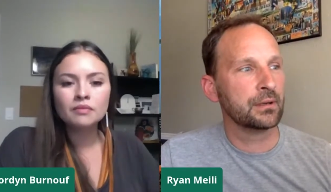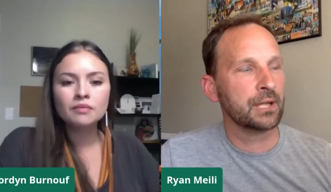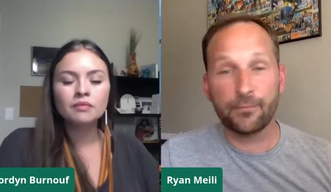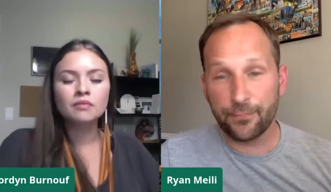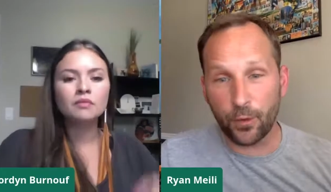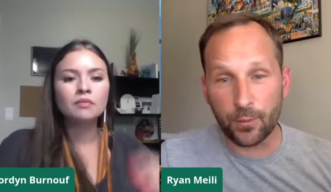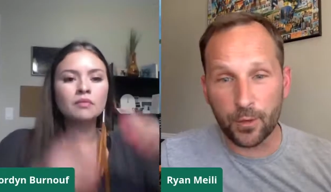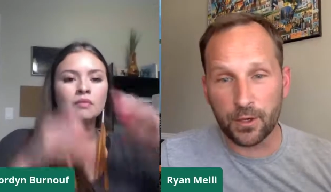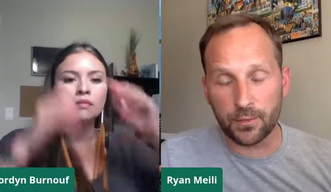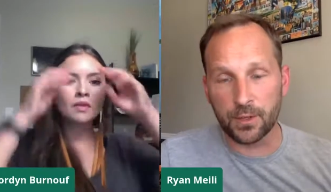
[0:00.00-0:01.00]

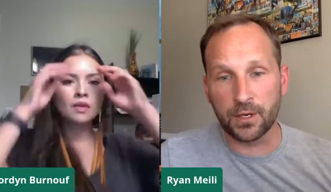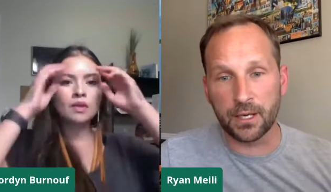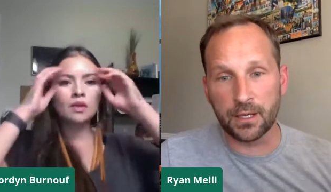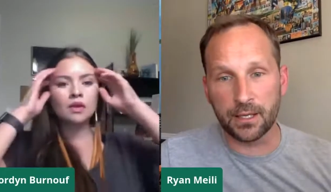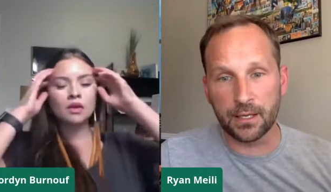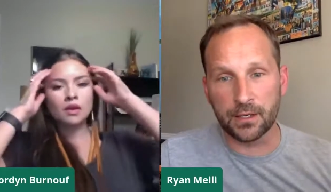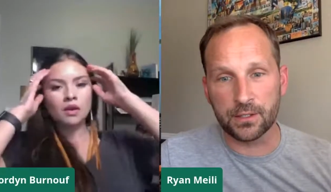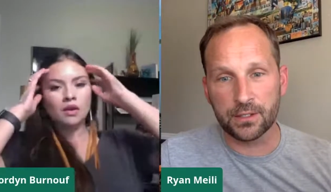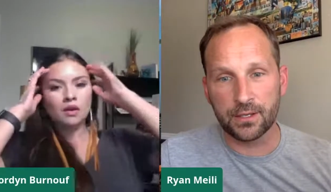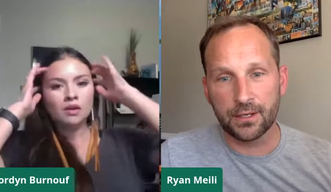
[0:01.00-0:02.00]
Speaker 1: informal community
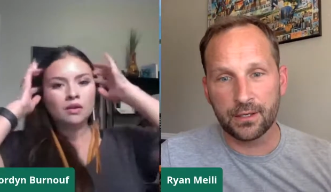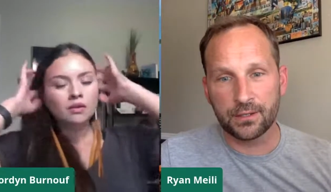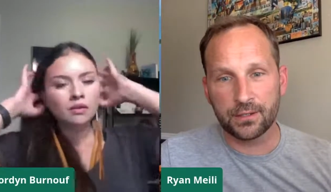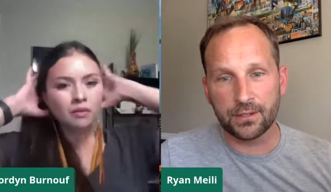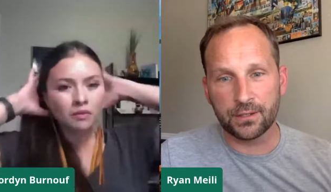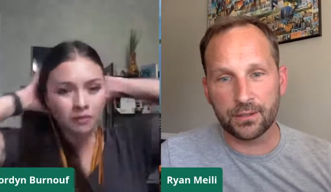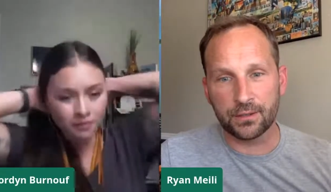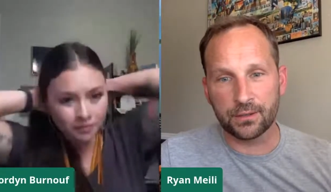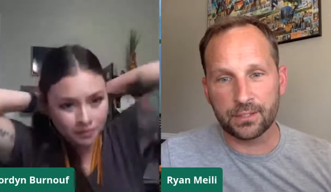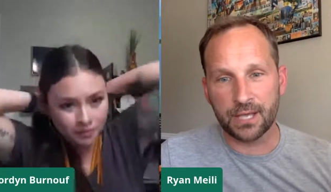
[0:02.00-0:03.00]
leaders
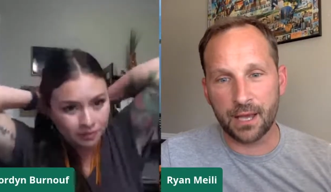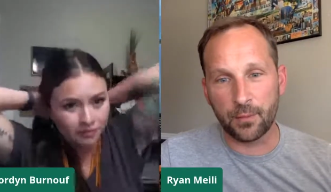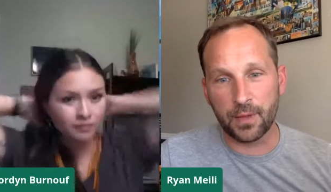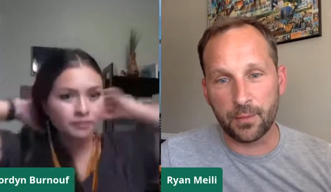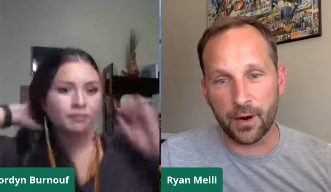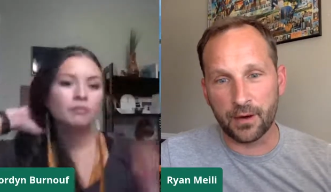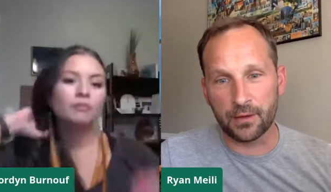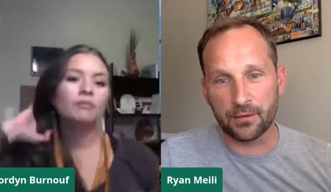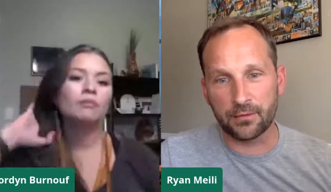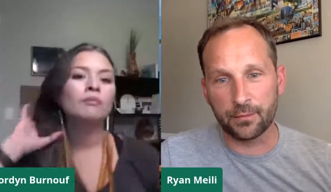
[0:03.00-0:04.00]
to to help be part
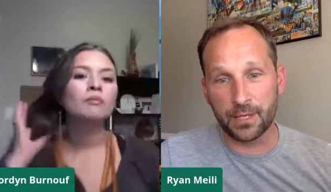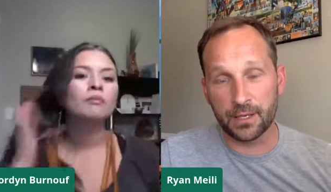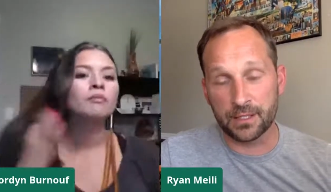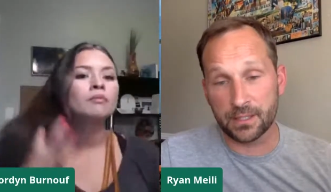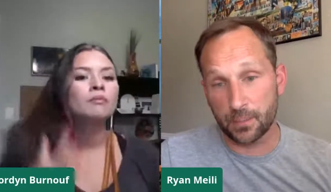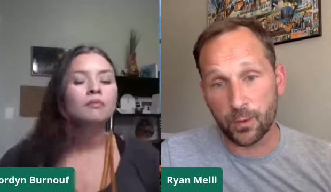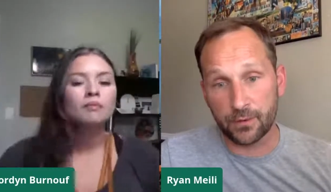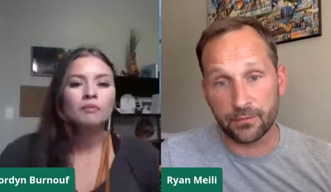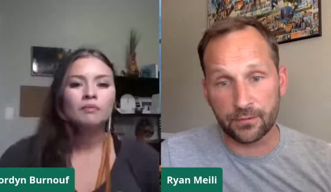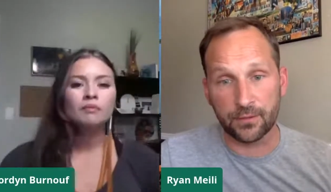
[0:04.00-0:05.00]
of being a
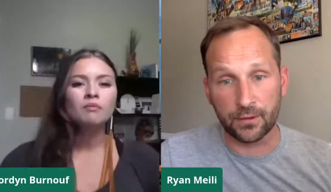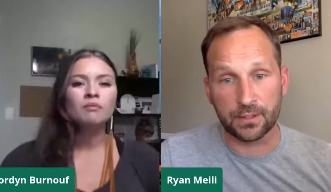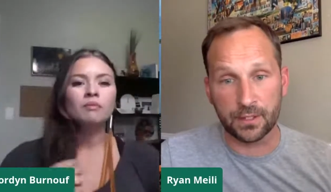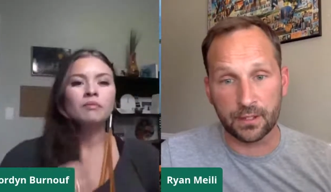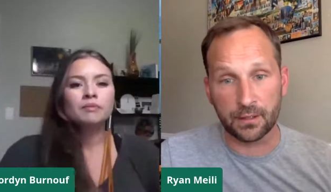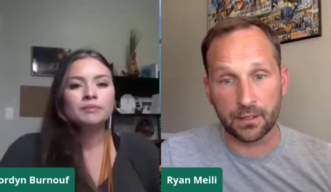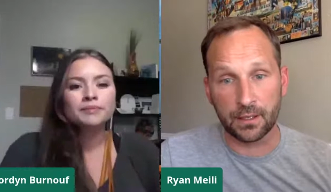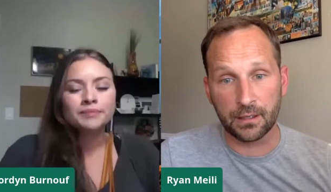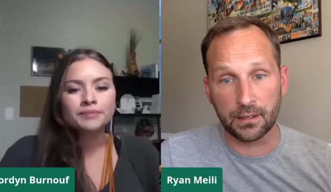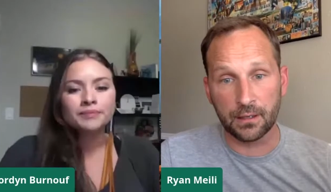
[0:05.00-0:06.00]
support for folks in
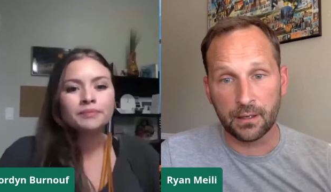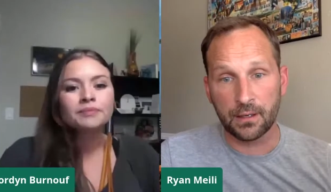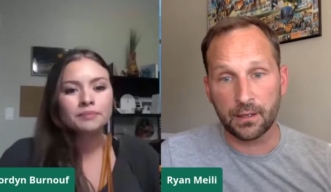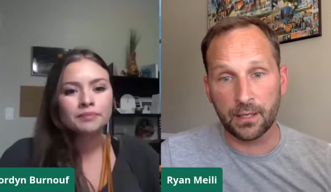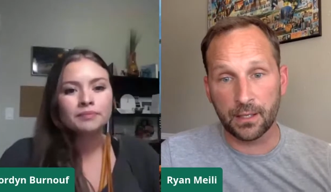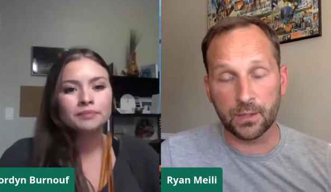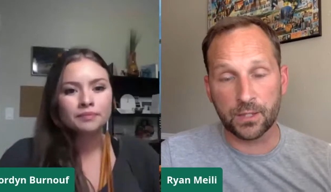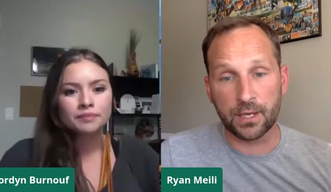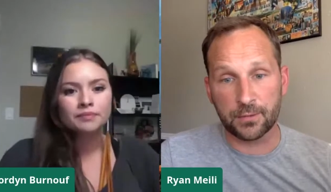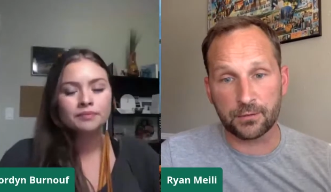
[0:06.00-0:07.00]
in, in those
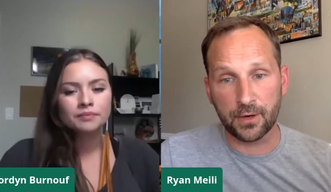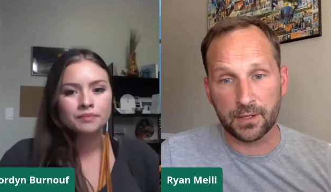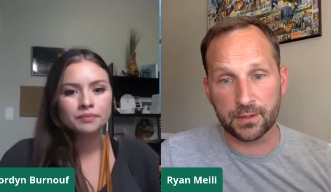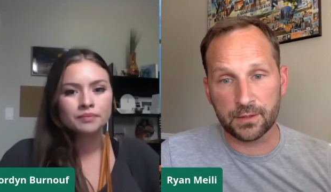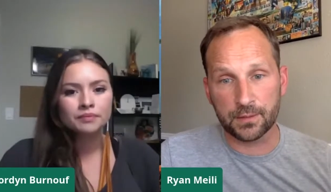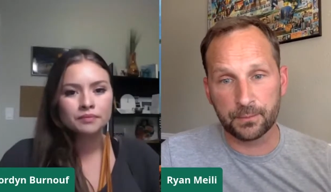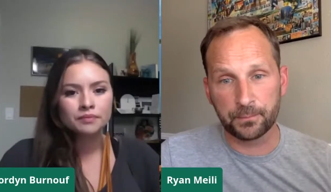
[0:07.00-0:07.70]
times of crisis.